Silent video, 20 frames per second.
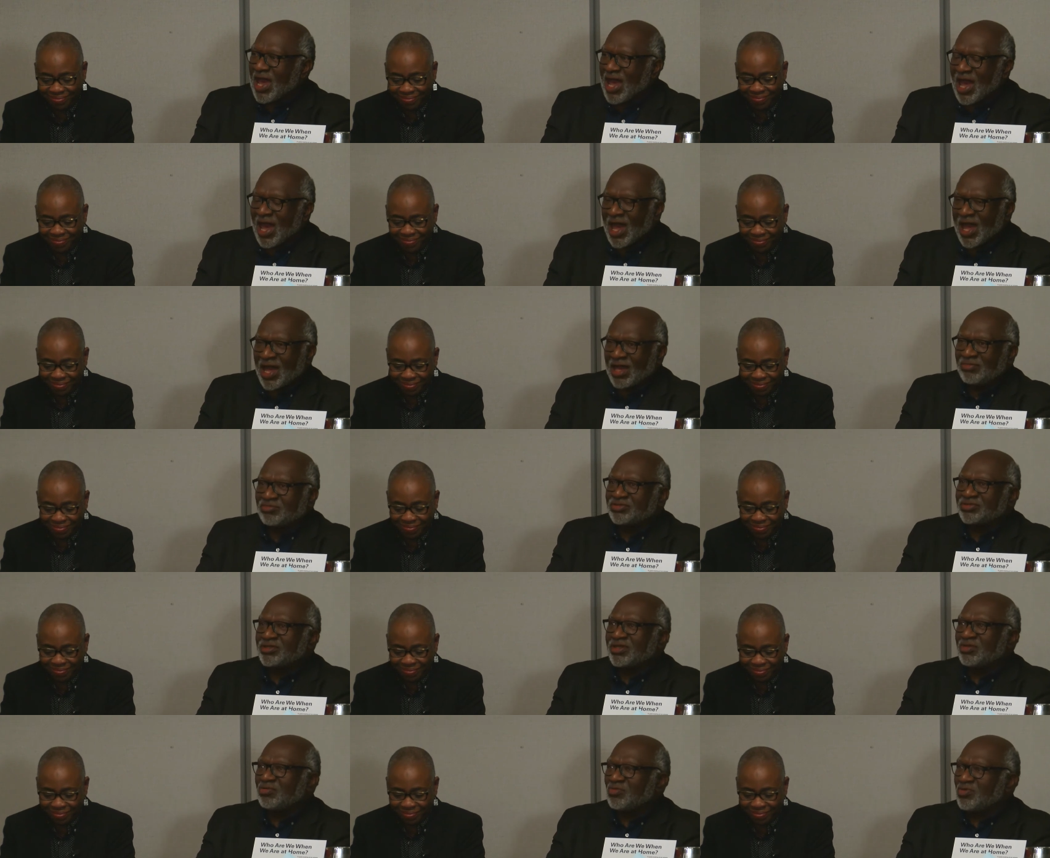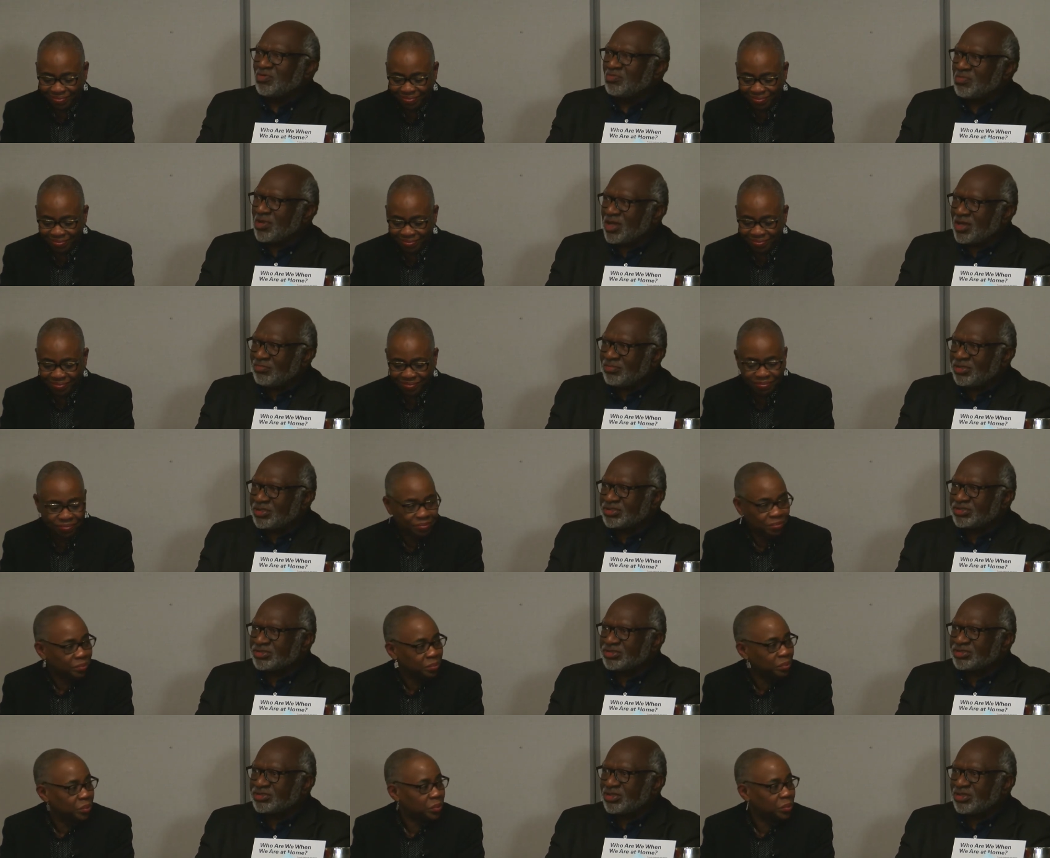Speaker 1: I'm saying, "Well, Mom,
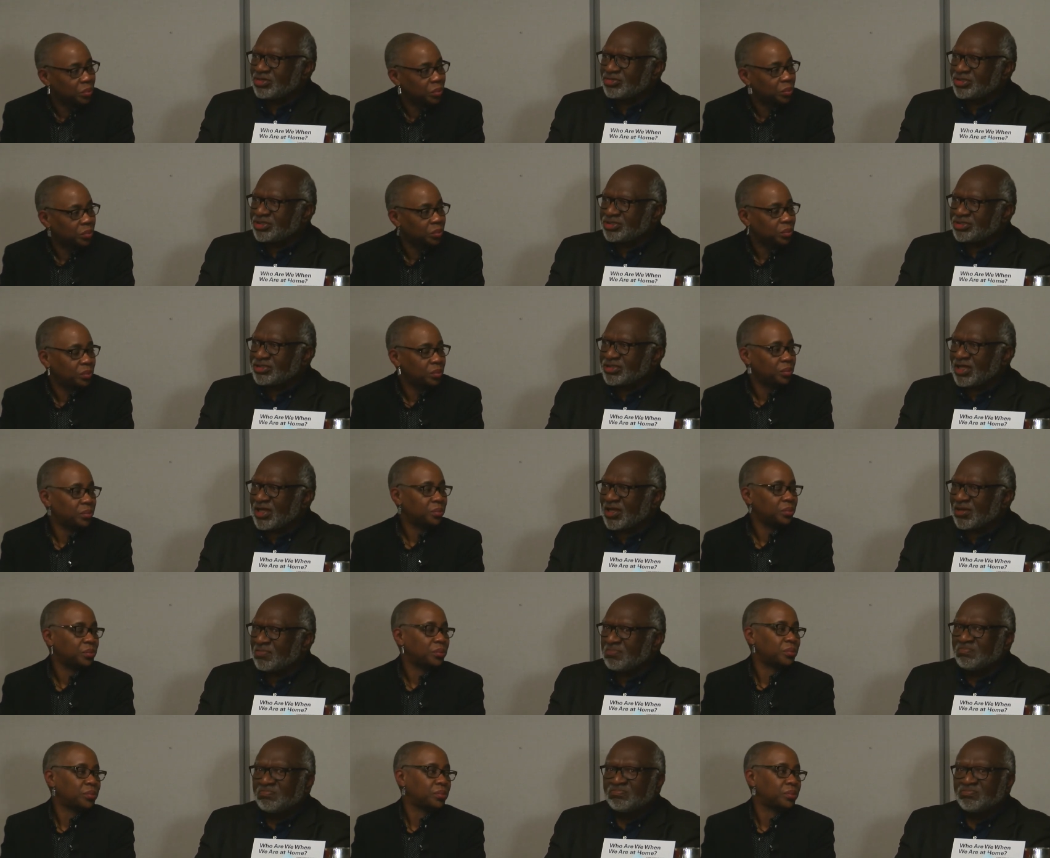it's, you know, it's, um,